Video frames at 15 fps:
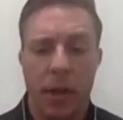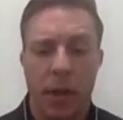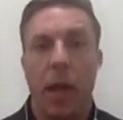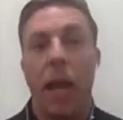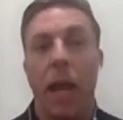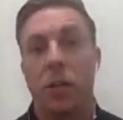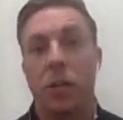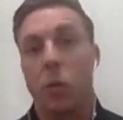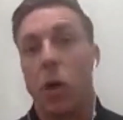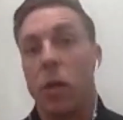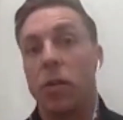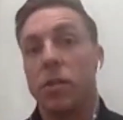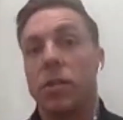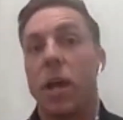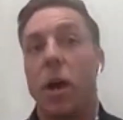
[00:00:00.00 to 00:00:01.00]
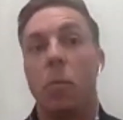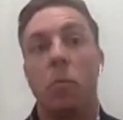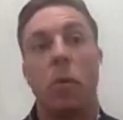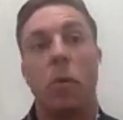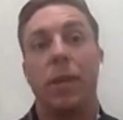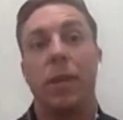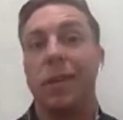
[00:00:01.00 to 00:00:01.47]
as well as help
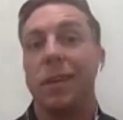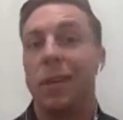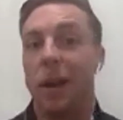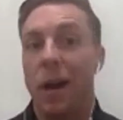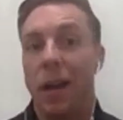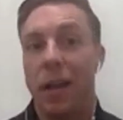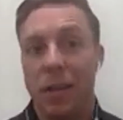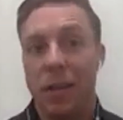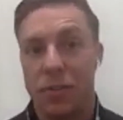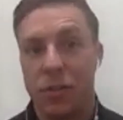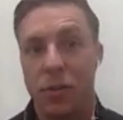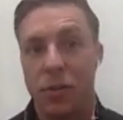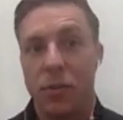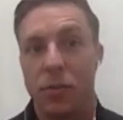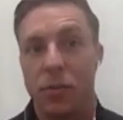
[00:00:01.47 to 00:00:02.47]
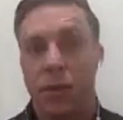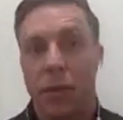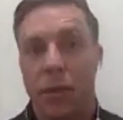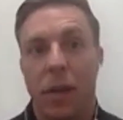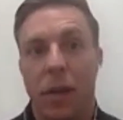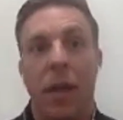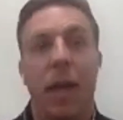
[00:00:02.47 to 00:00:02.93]
with gut issues,
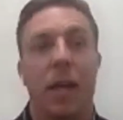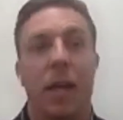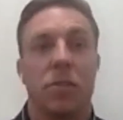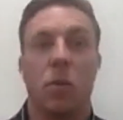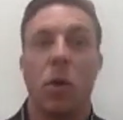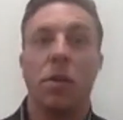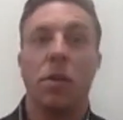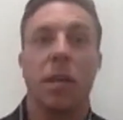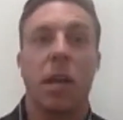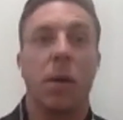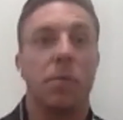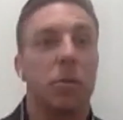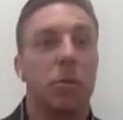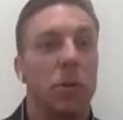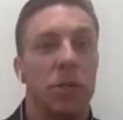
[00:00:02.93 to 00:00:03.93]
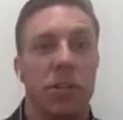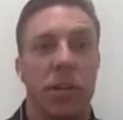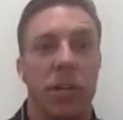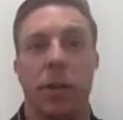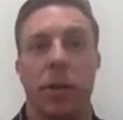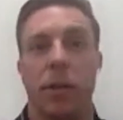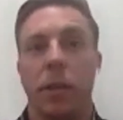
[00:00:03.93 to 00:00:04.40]
as well as help to
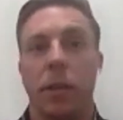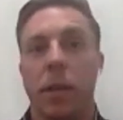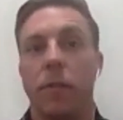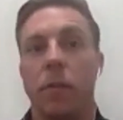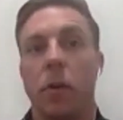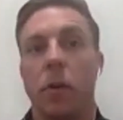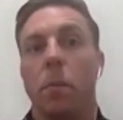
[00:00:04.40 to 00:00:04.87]
regenerate the liver.